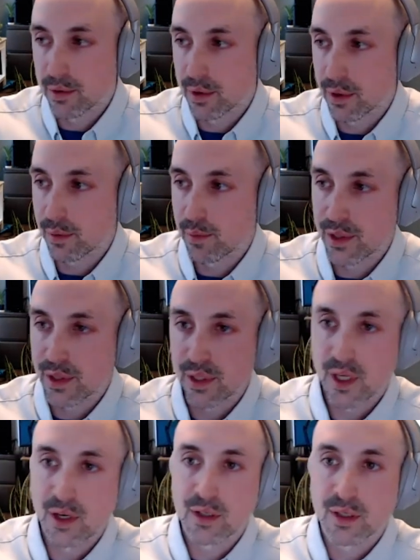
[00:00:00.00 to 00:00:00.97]
the
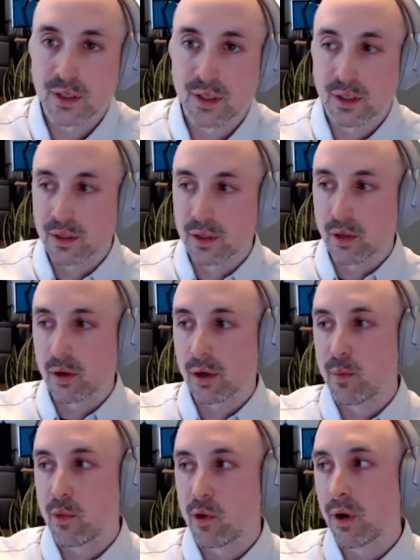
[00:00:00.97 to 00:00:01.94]
presentation to
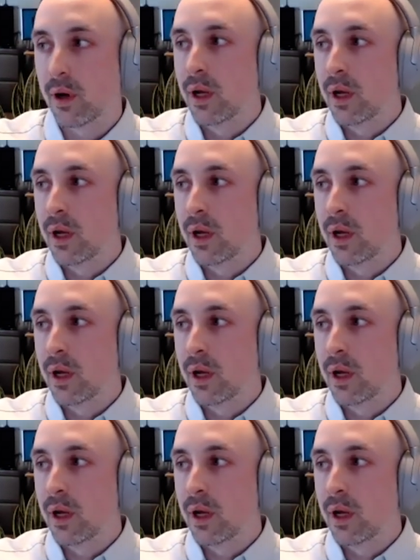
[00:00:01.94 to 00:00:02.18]
learn more.